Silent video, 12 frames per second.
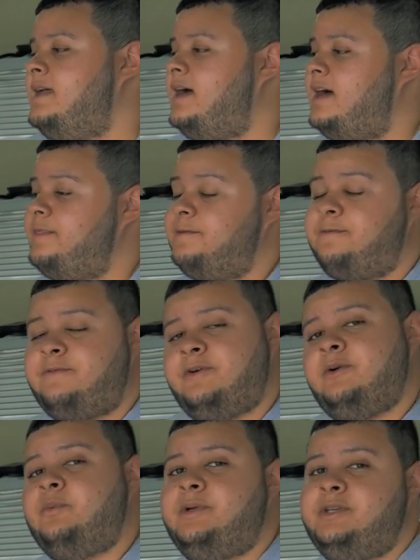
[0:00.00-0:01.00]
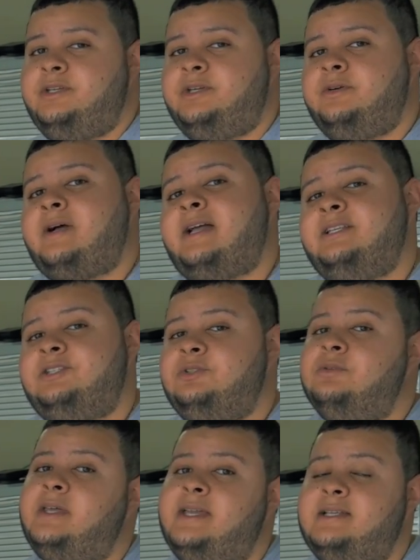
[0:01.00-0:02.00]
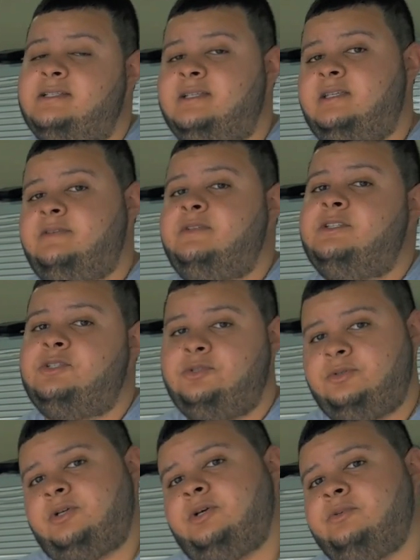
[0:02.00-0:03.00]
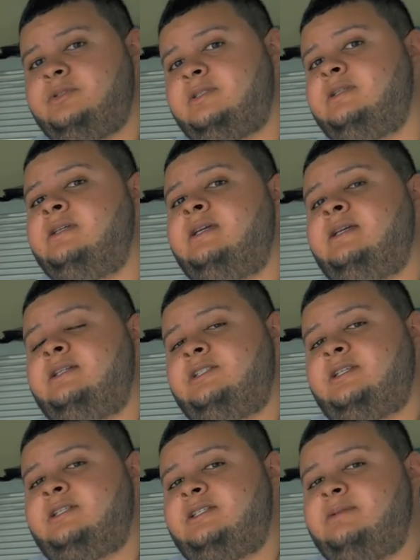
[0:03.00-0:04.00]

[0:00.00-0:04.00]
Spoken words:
On the front window, I do like to give it 2 coats just